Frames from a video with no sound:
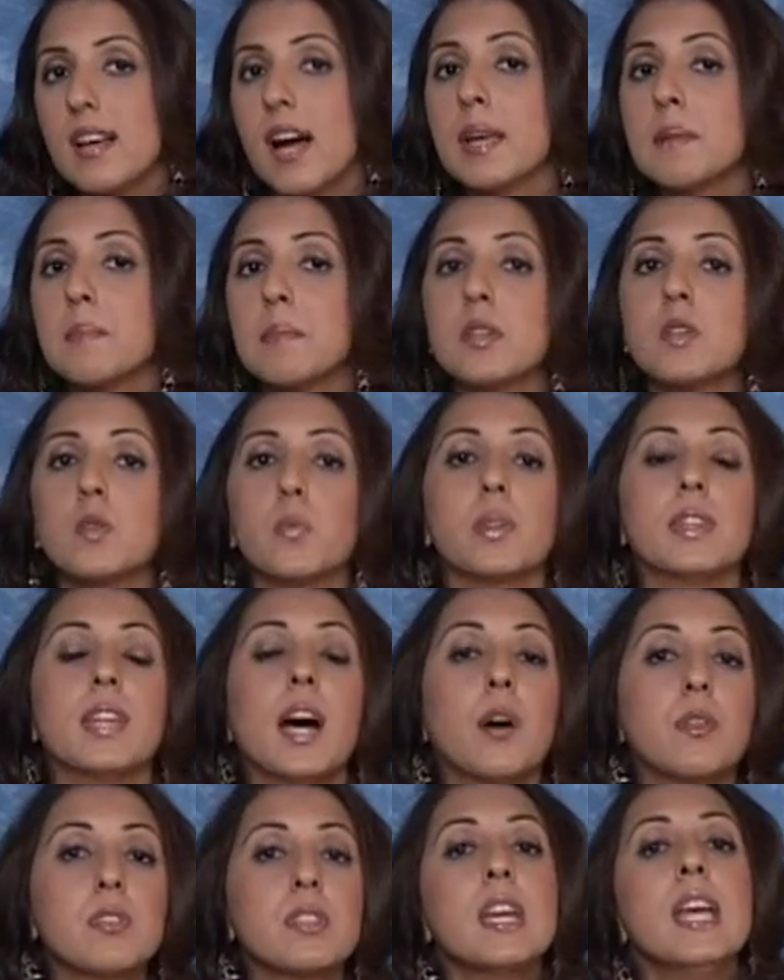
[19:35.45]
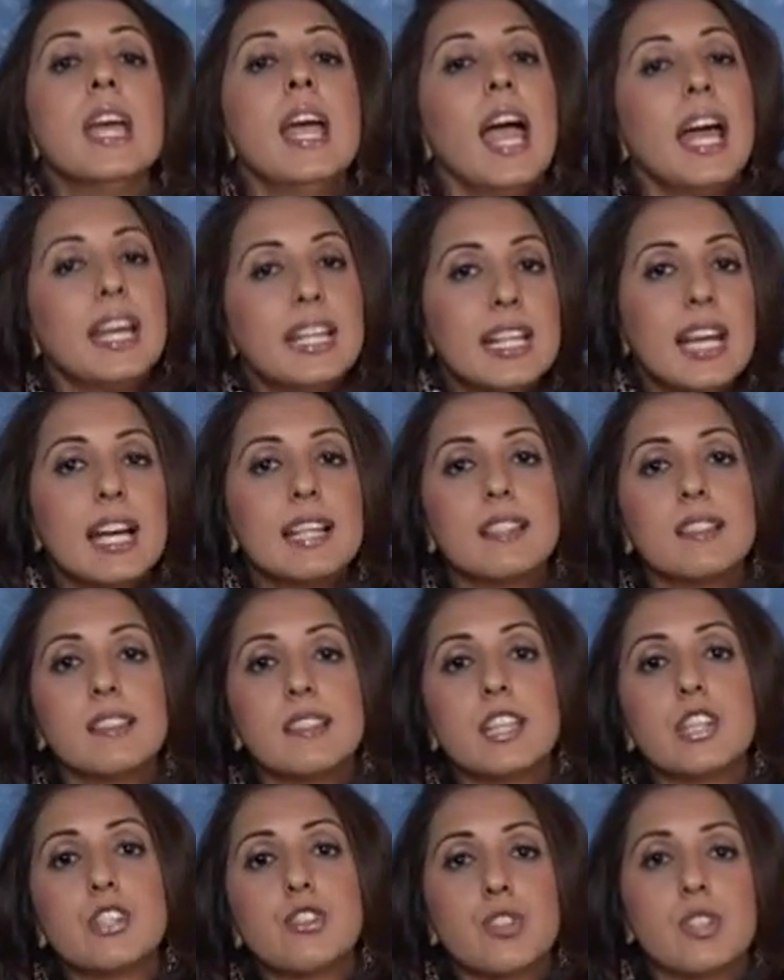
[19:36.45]
diamond without any
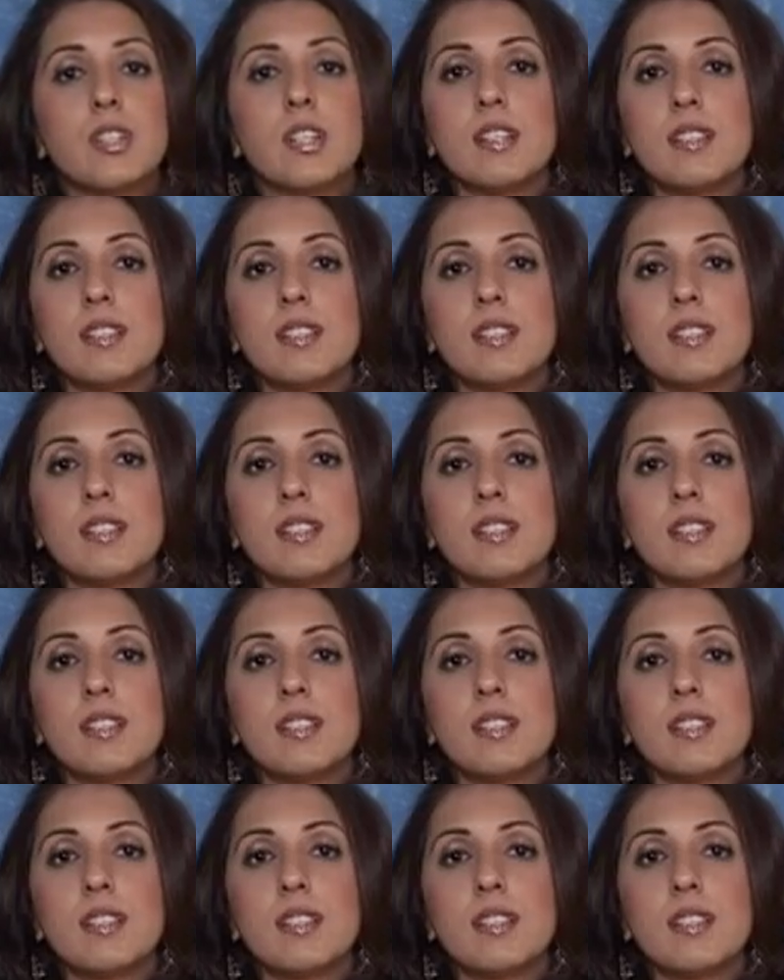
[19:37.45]
hesitation.